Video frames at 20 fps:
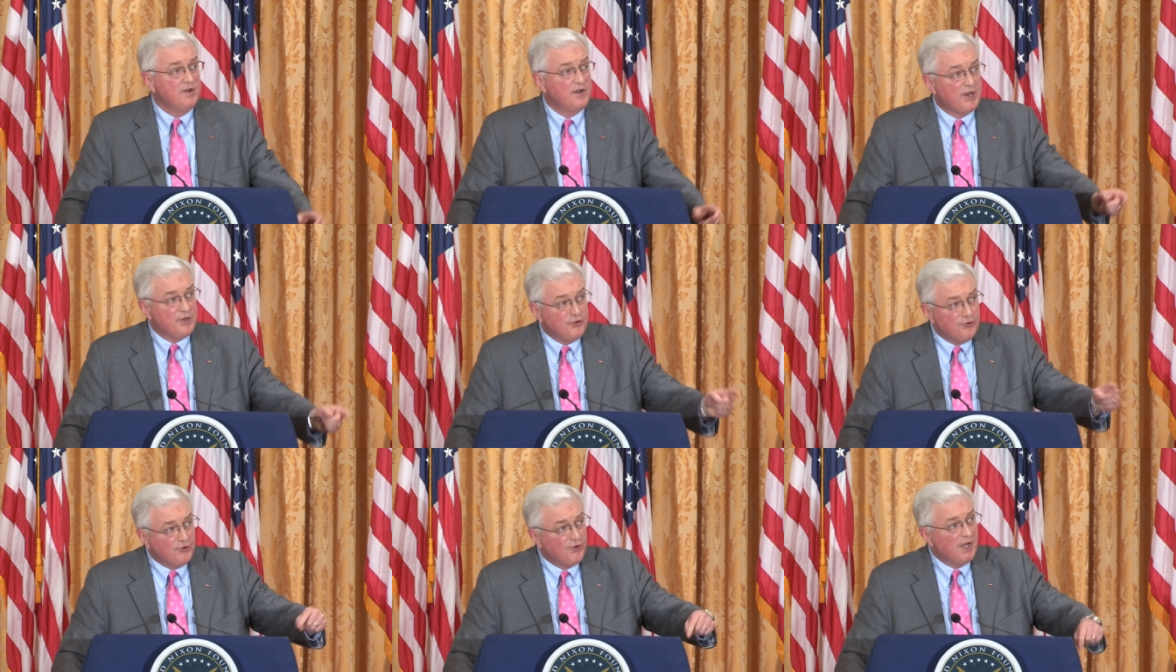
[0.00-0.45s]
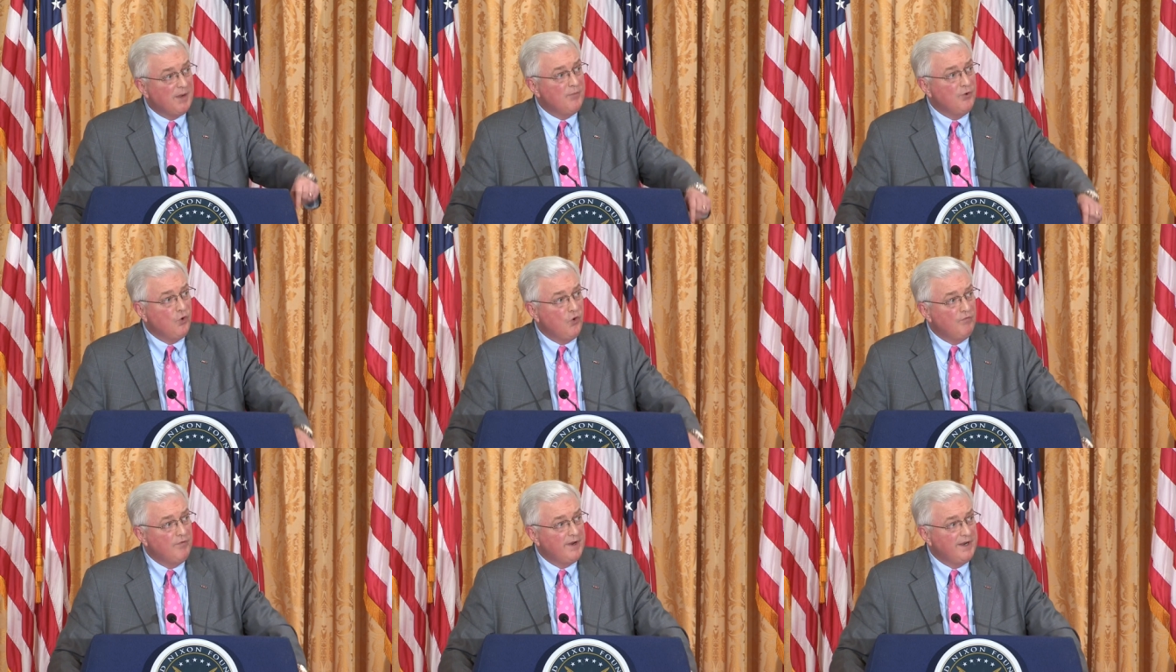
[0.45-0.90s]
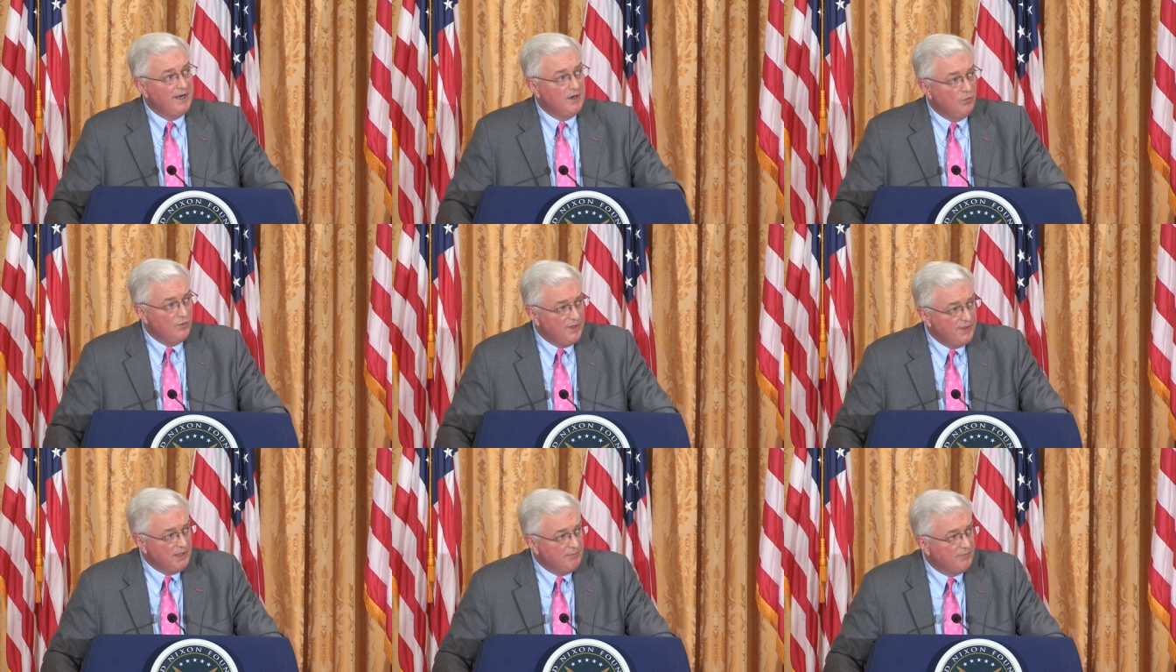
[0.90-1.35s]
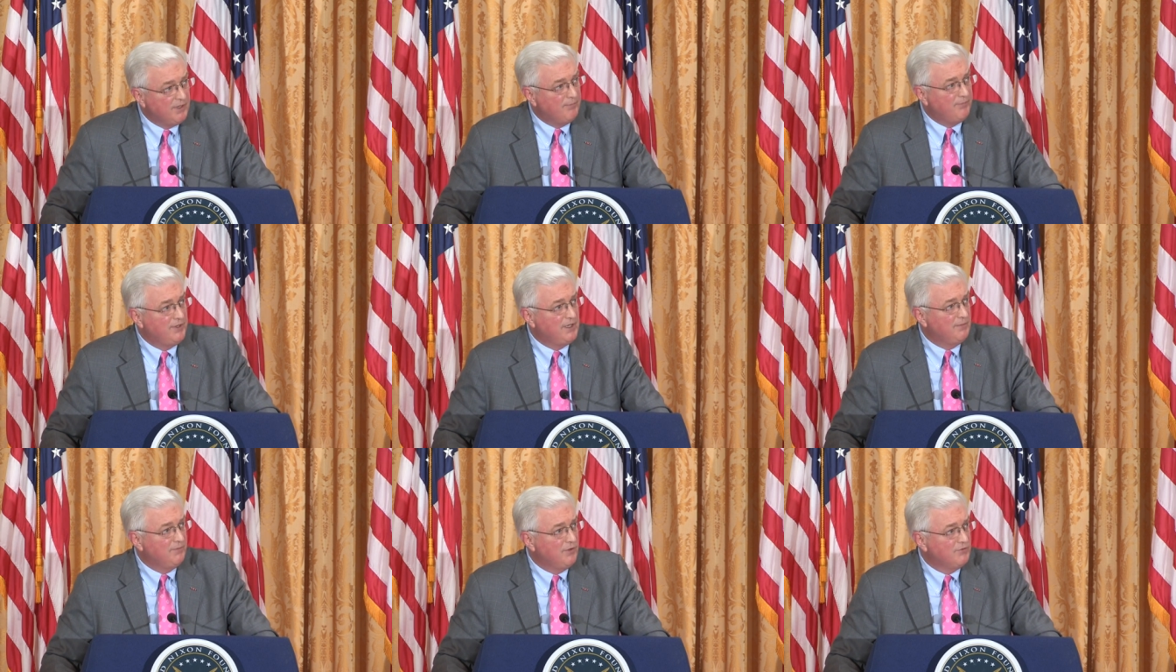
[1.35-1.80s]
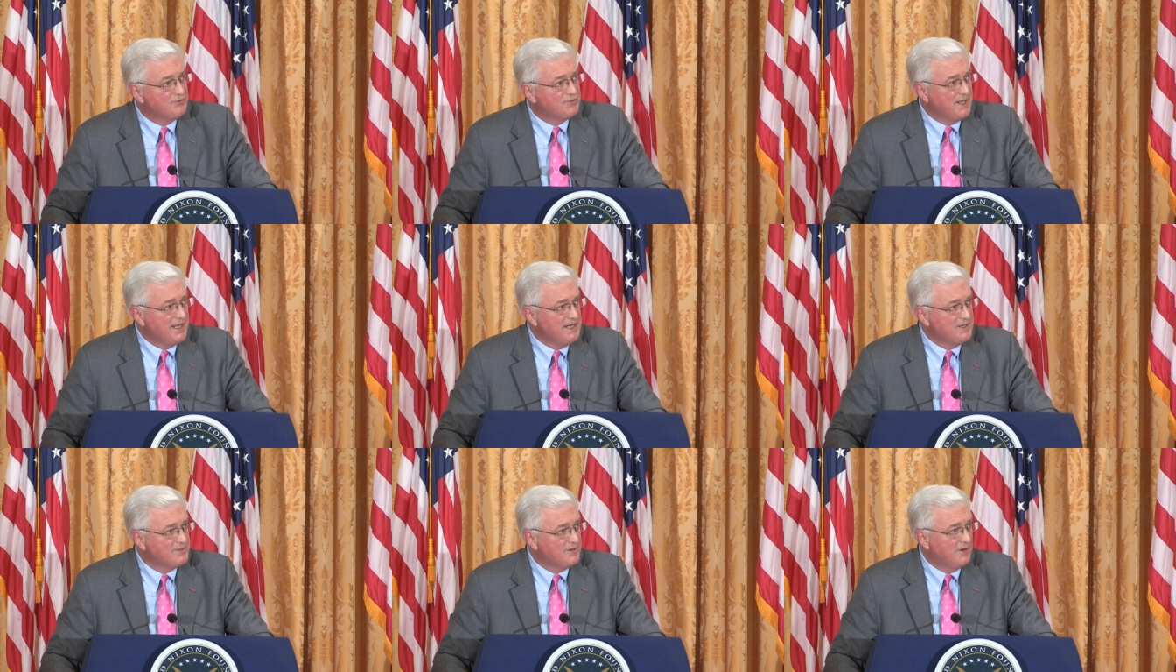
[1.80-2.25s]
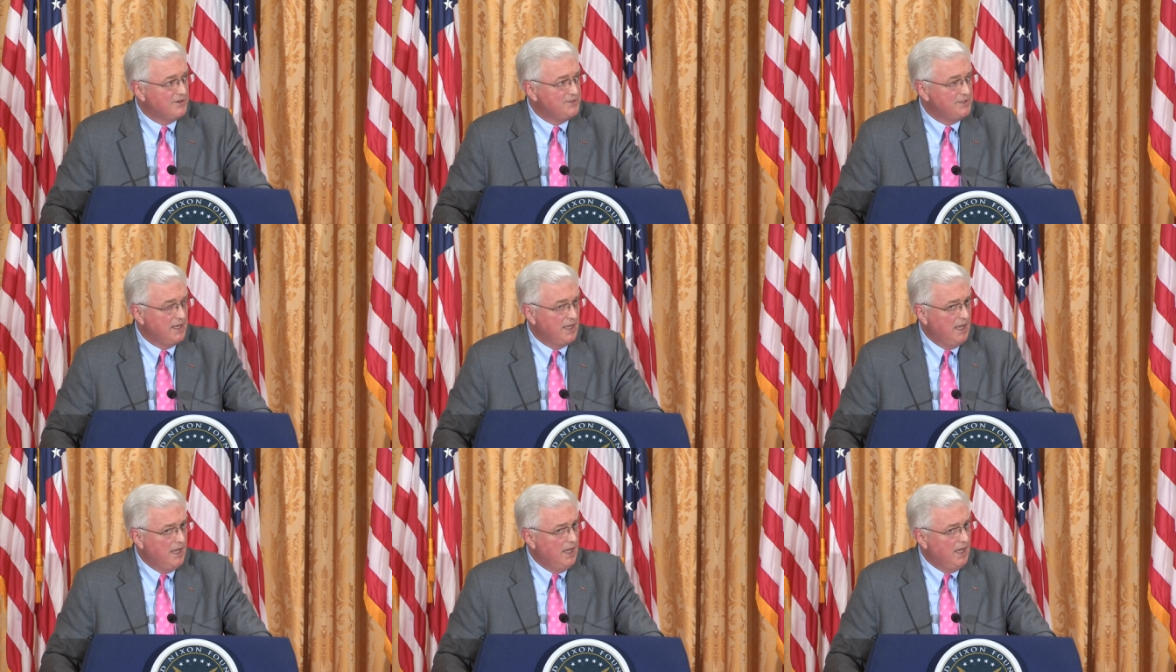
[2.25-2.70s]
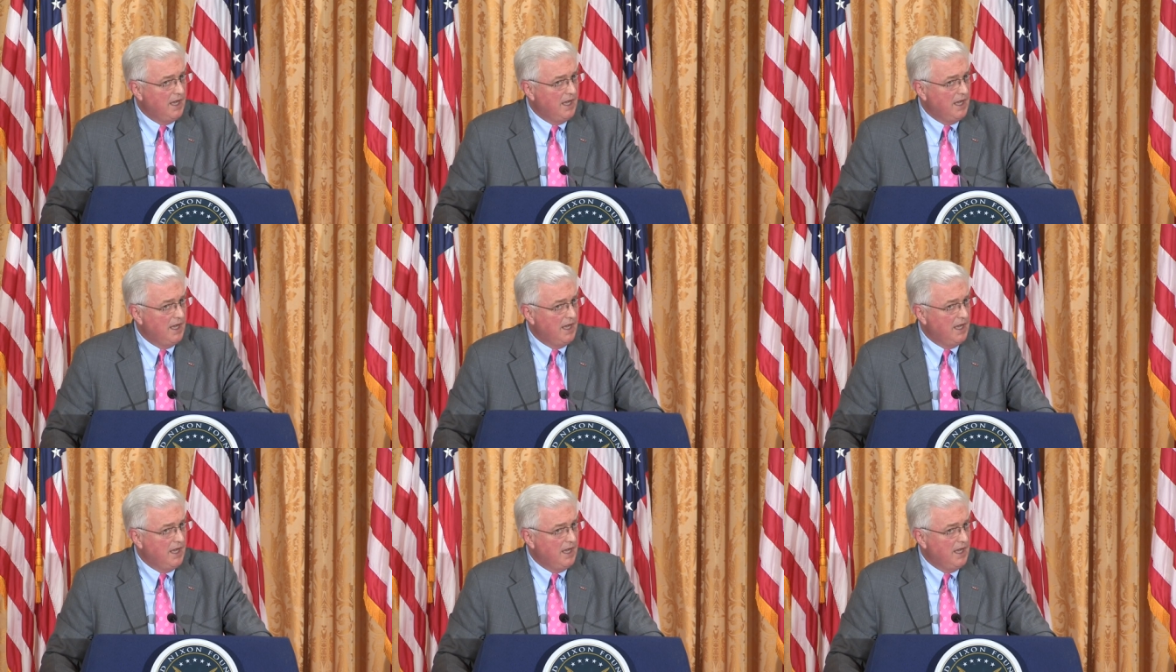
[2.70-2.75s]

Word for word: now you're coming over here with them to put up those tents, aren't you?